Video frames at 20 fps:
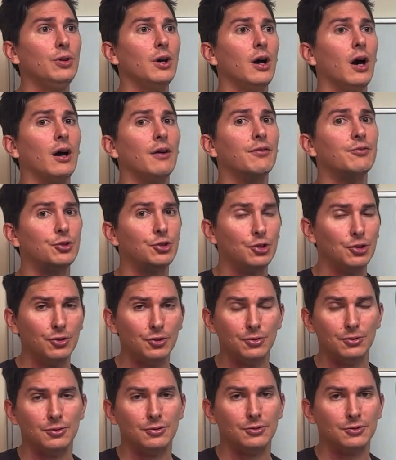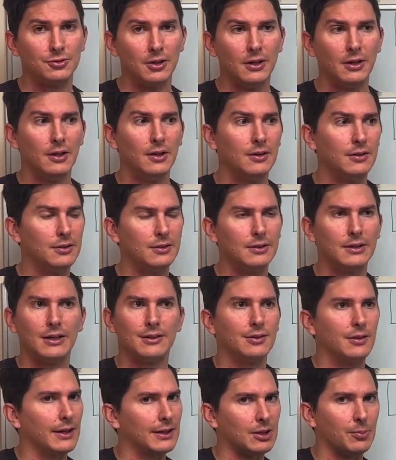of dudes to get
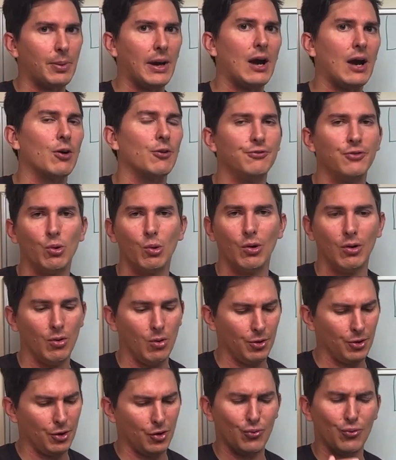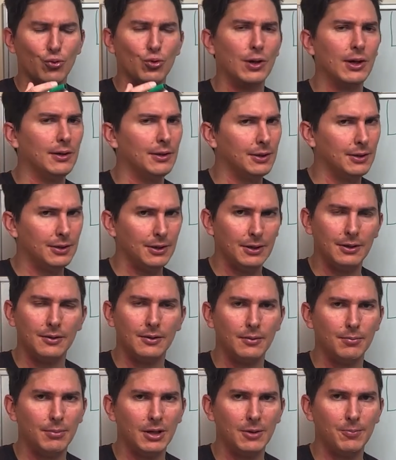to like the Power Four or the really good
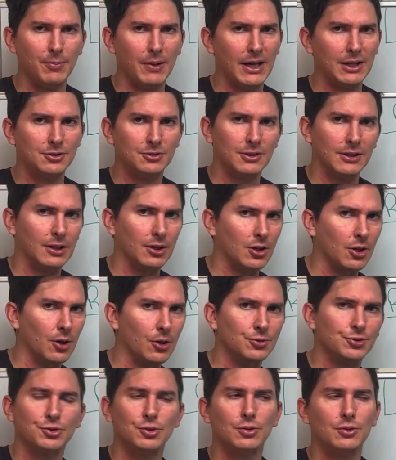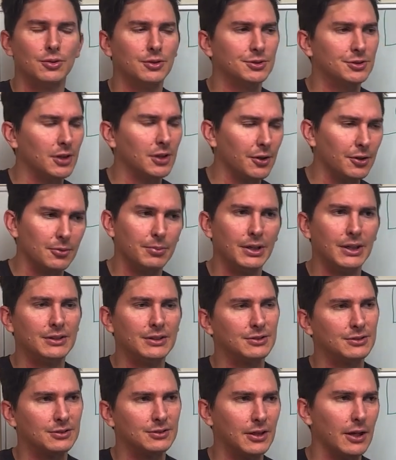mid-majors like a Coastal or a Southern Miss,
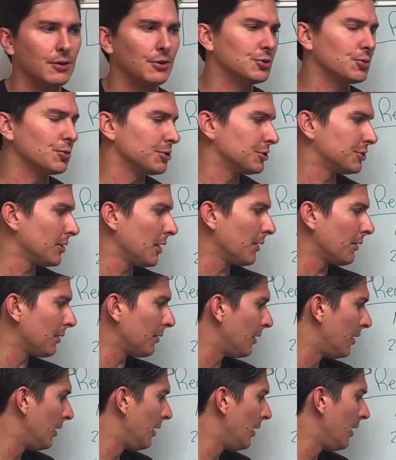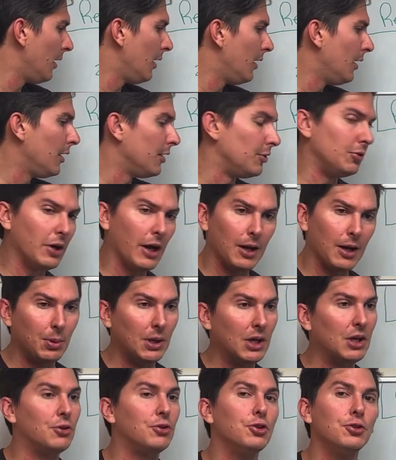etc., Georgia Southern. You got to be
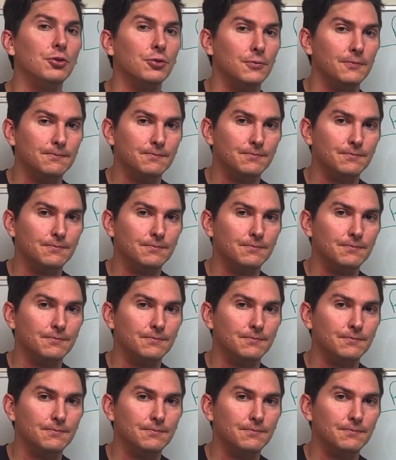a dude.